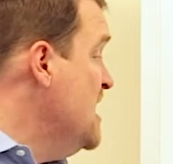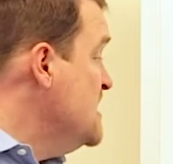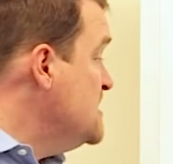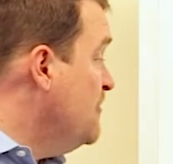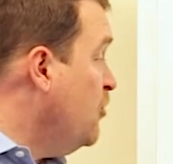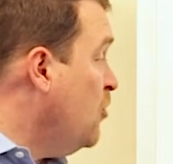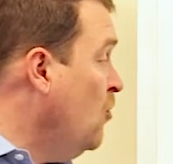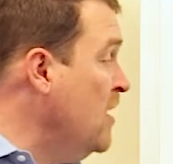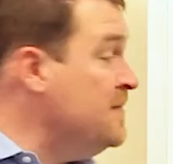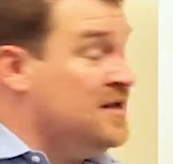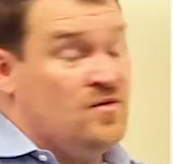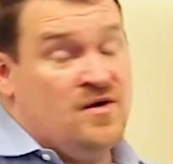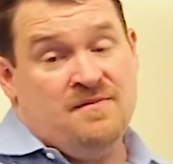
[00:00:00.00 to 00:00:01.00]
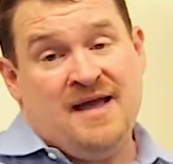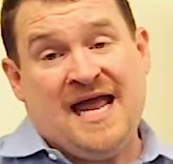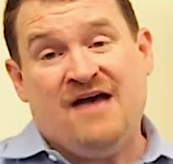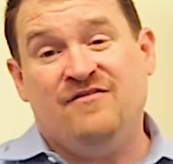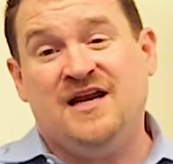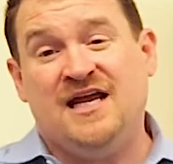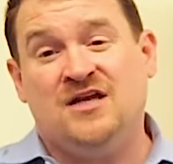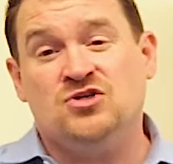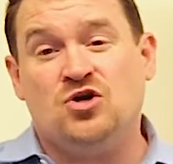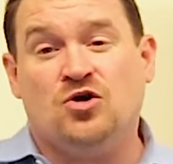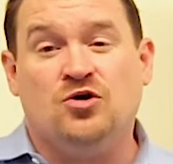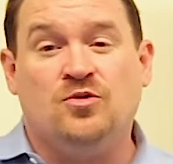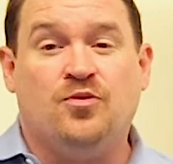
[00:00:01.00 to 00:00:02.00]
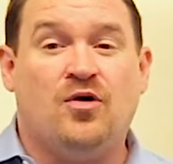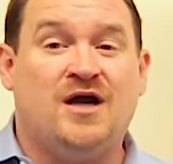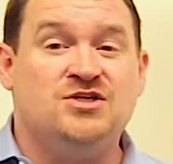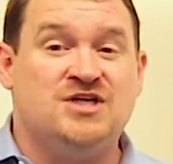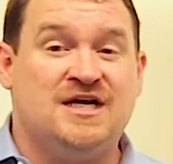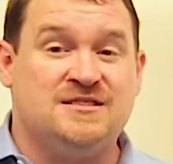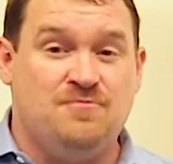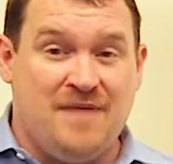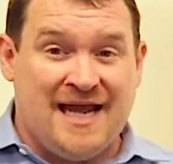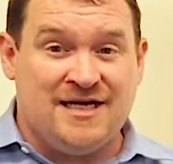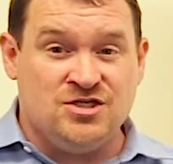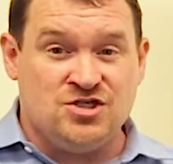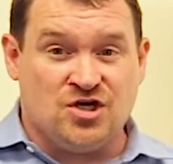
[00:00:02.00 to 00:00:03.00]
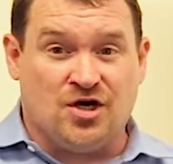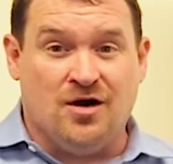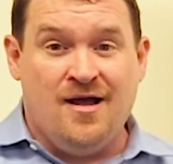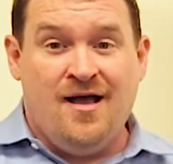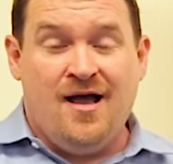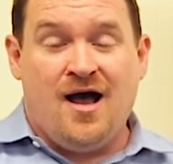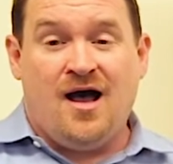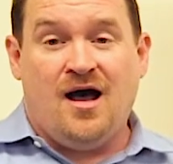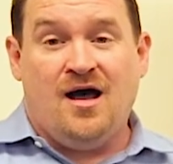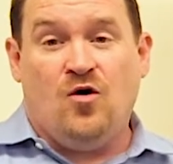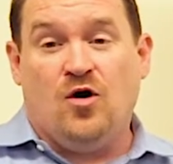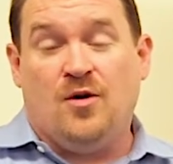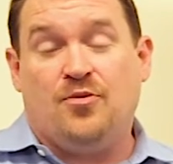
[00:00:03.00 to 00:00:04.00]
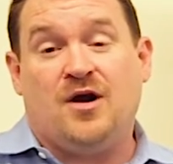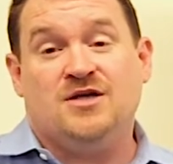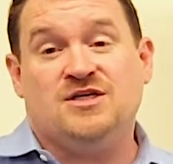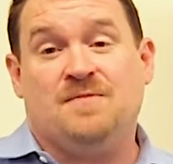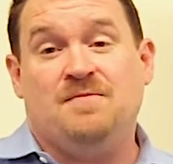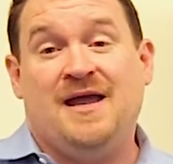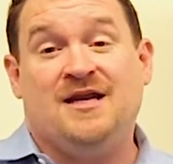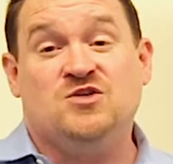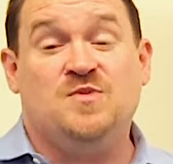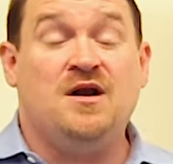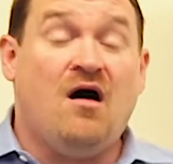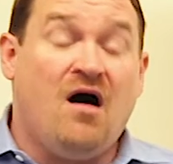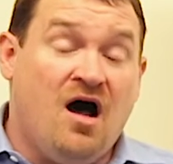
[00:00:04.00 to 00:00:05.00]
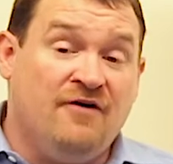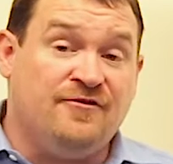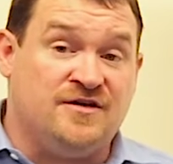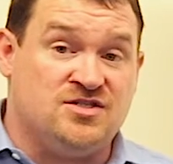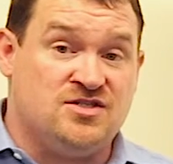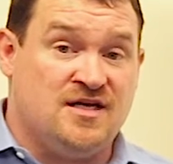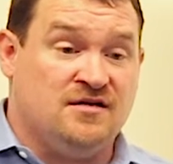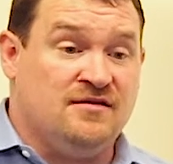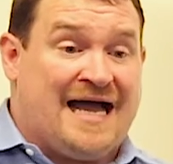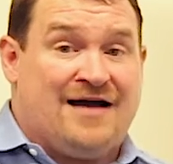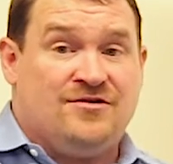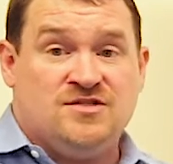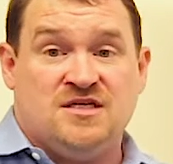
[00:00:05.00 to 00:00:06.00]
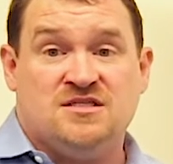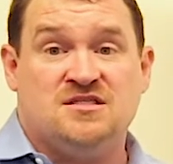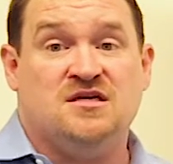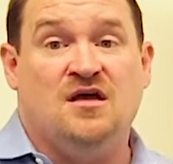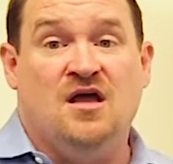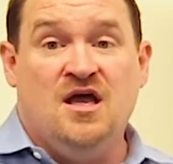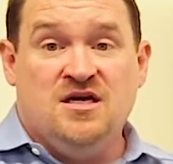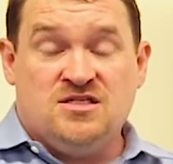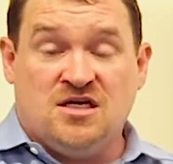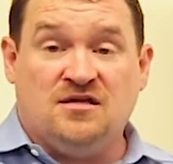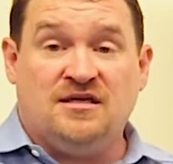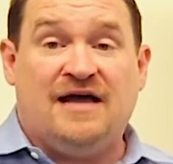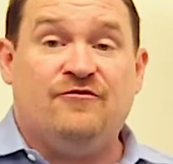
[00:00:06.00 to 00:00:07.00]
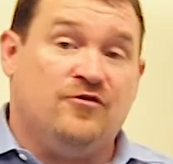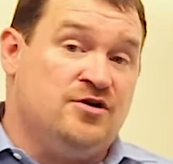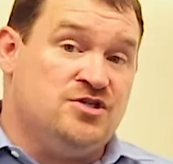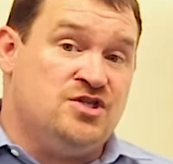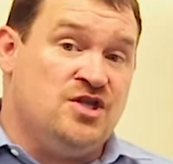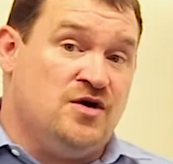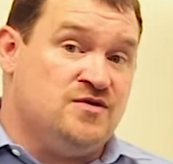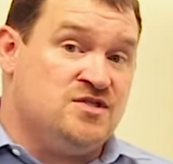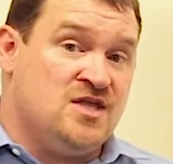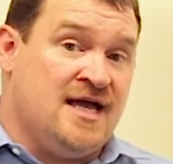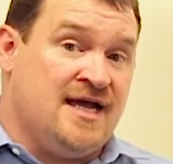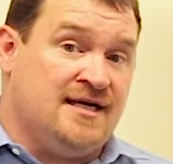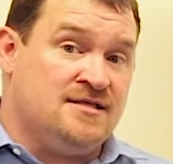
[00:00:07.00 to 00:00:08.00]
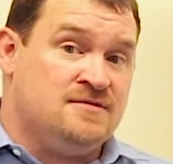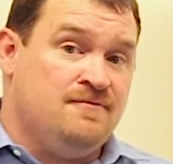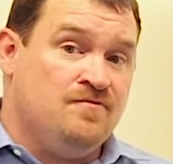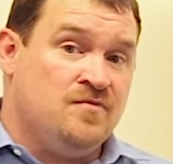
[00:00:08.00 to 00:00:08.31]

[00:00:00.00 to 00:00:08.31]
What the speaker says: Deployment, we may have an internal project manager or a project management office that allows us to leverage those things.